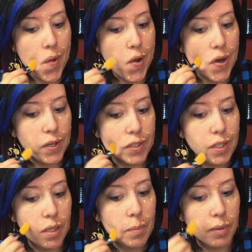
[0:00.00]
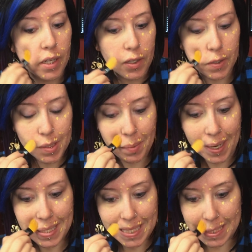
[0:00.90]
And I'm just going to blend those
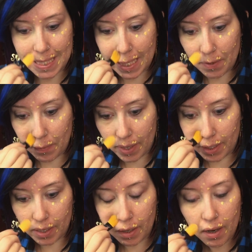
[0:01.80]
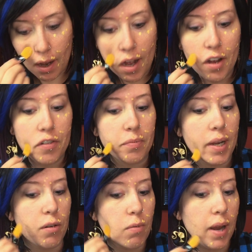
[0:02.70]
spots in to get rid of
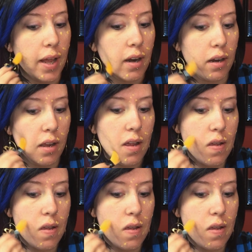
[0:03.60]
my red